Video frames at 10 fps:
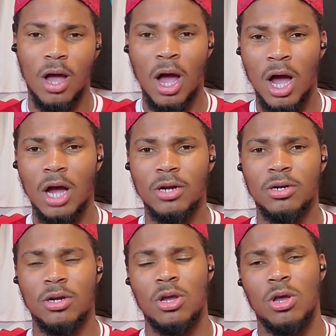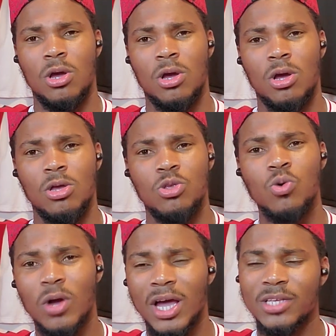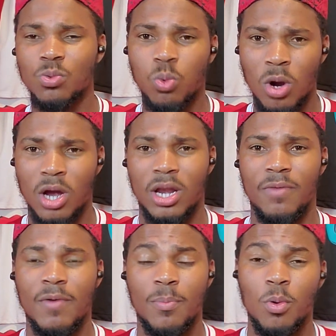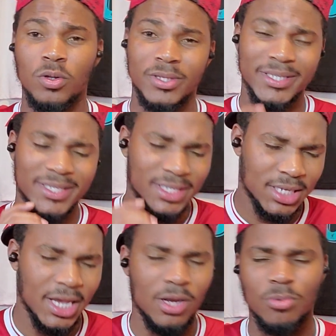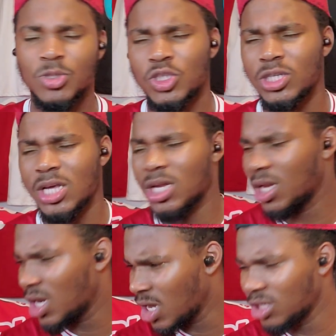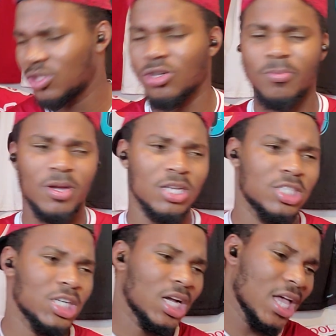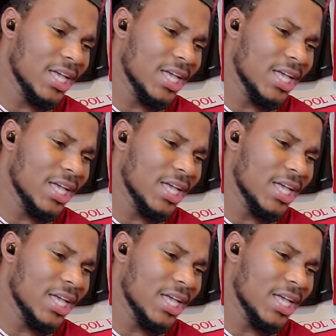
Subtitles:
Or you guys want Liverpool to sign up Gini on a long-term contract,